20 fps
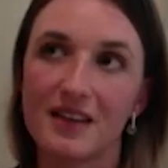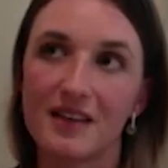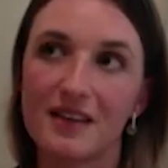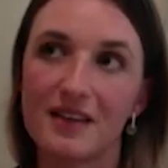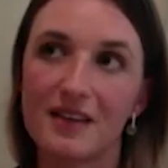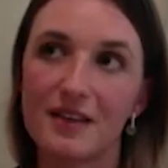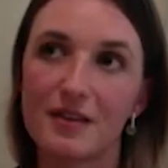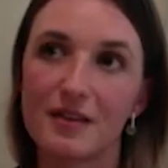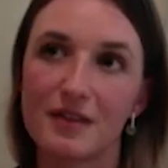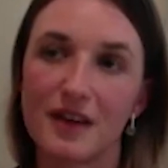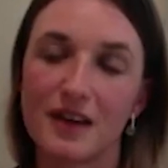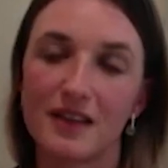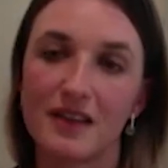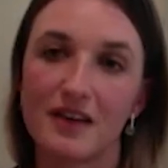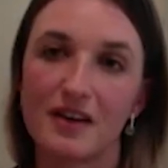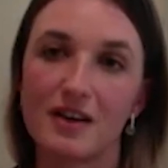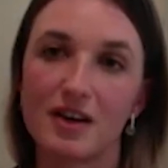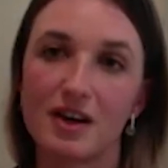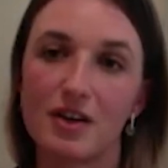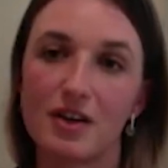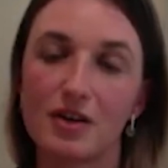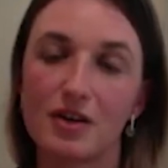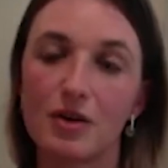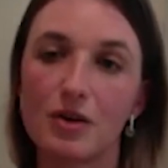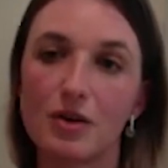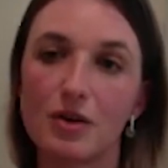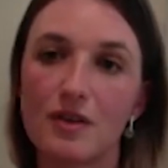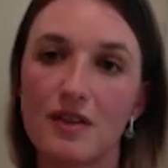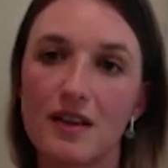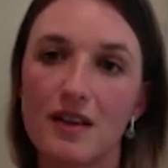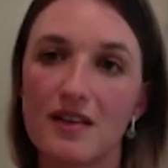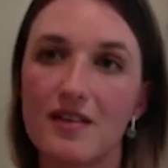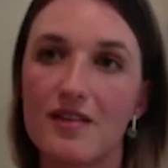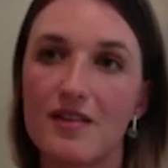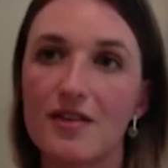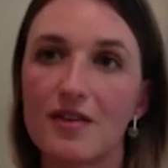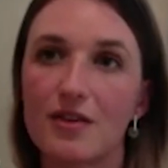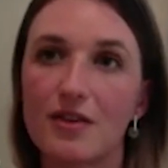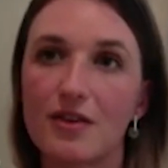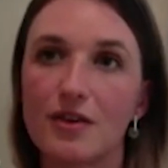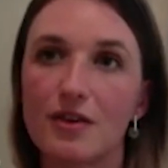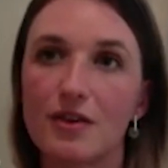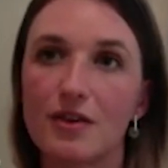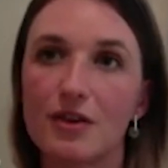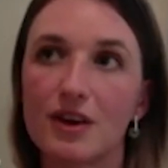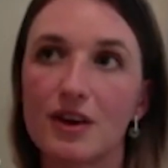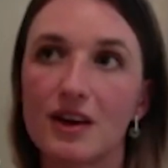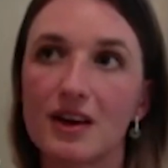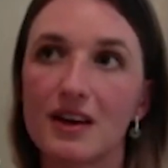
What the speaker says: fact that God calls us to